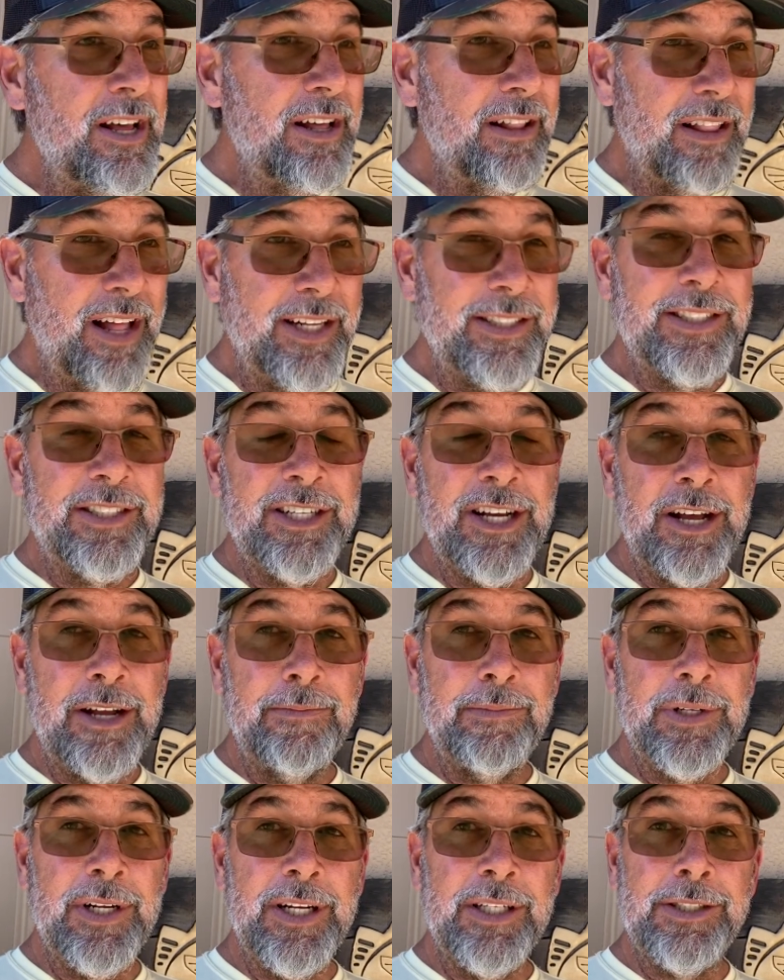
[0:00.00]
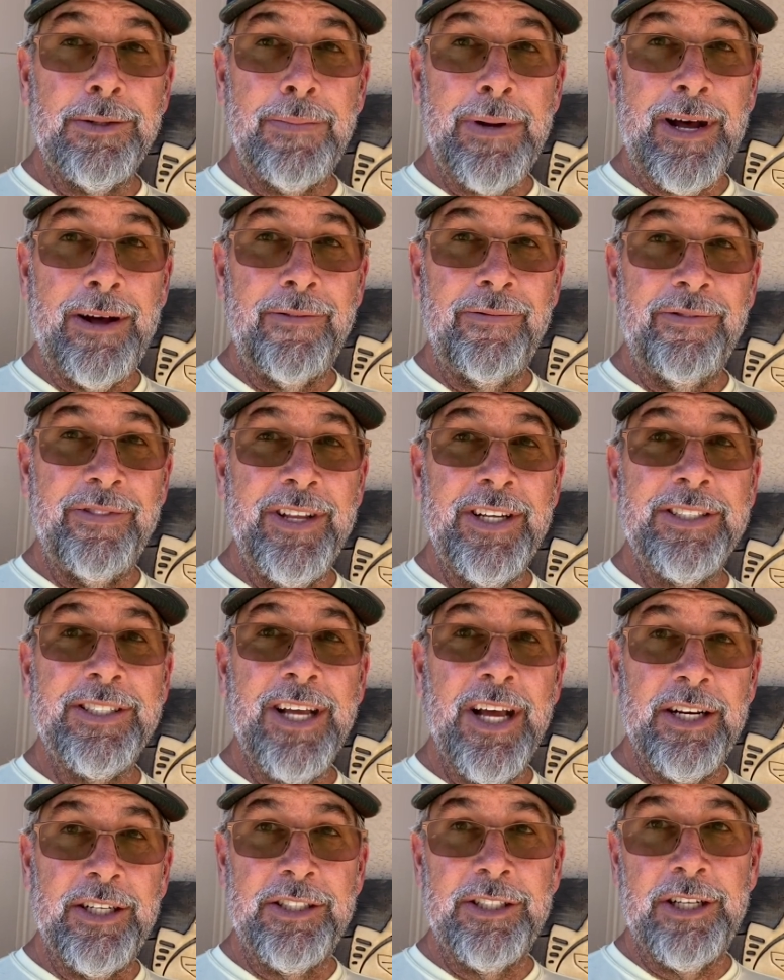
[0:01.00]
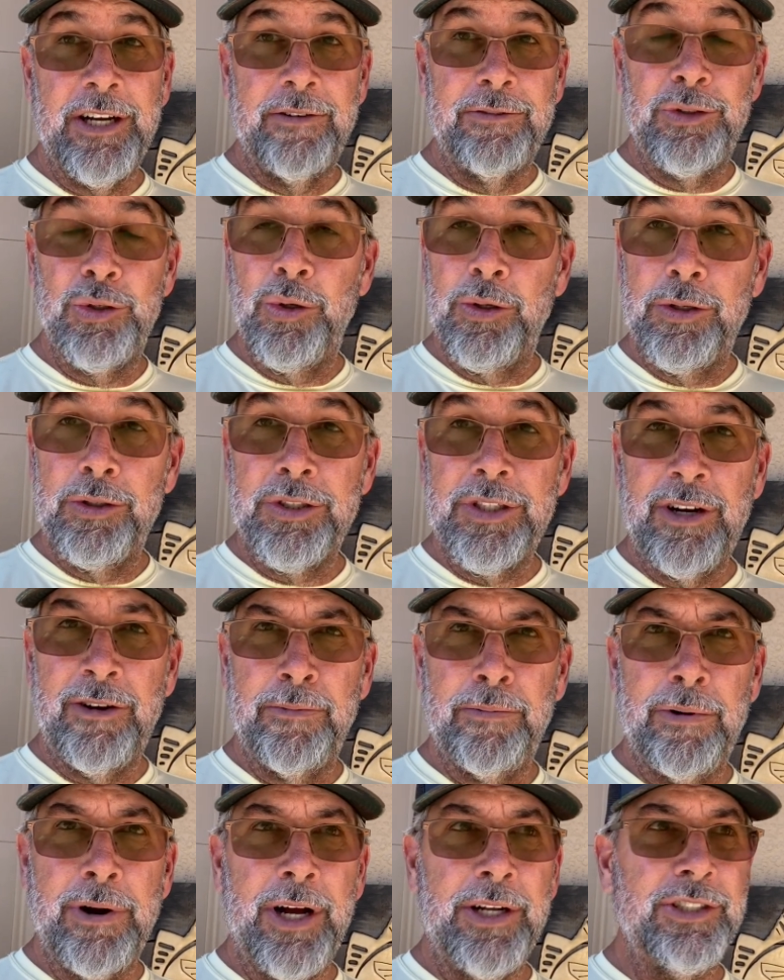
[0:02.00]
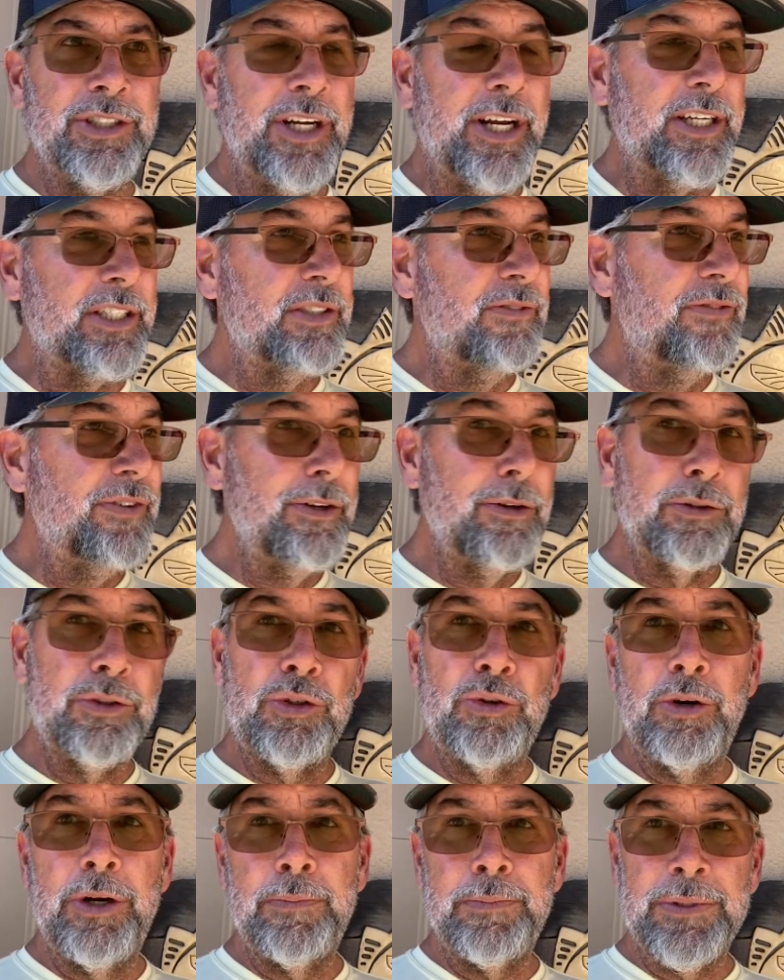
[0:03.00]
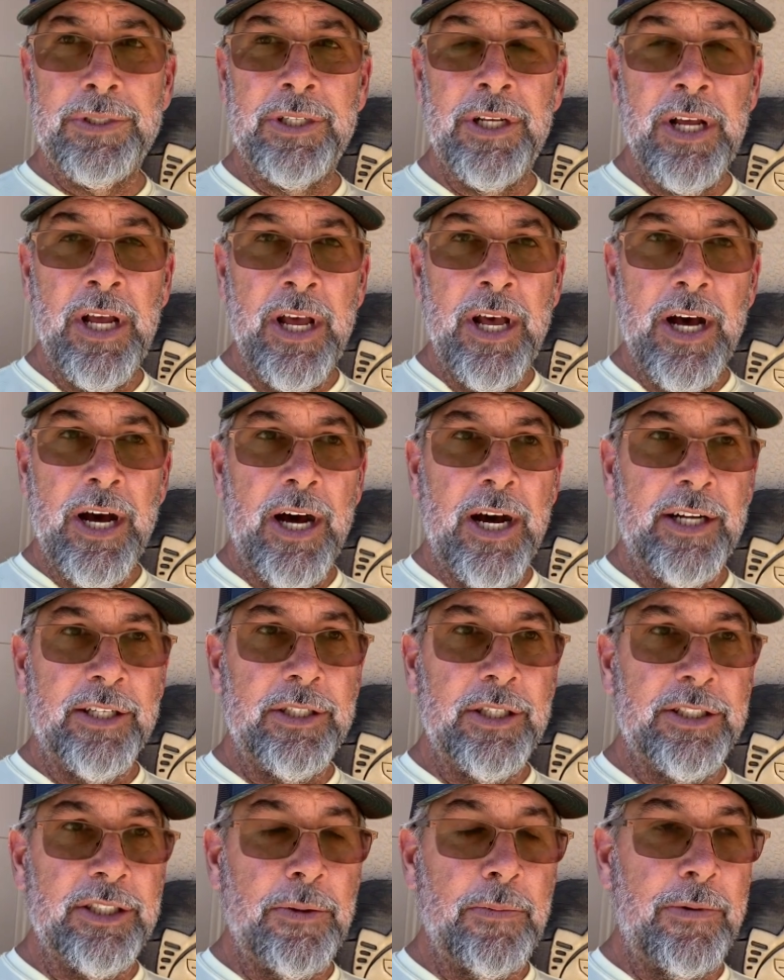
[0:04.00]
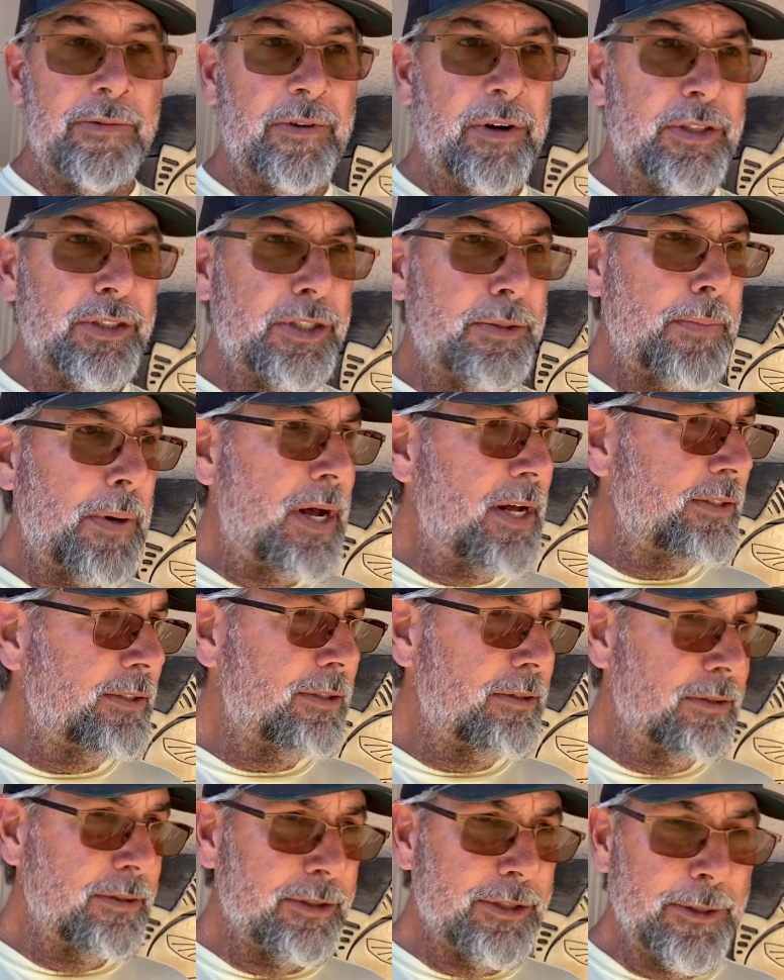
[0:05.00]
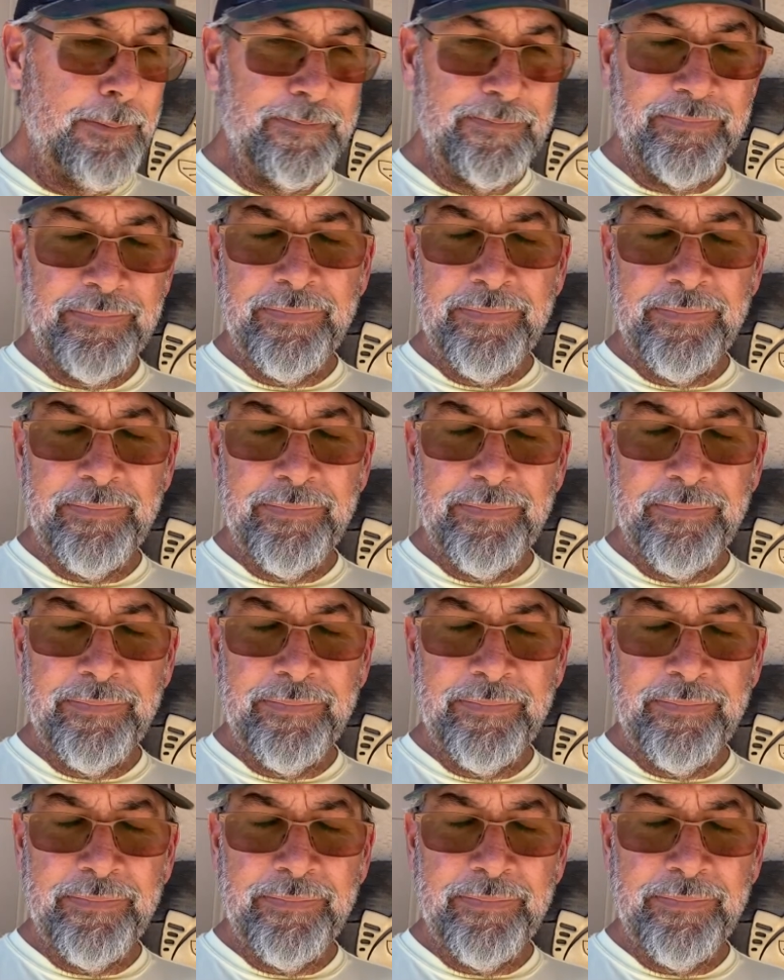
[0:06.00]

Lots of times it's about this kind of stuff, do-it-yourself projects, field trips to some of our sponsors.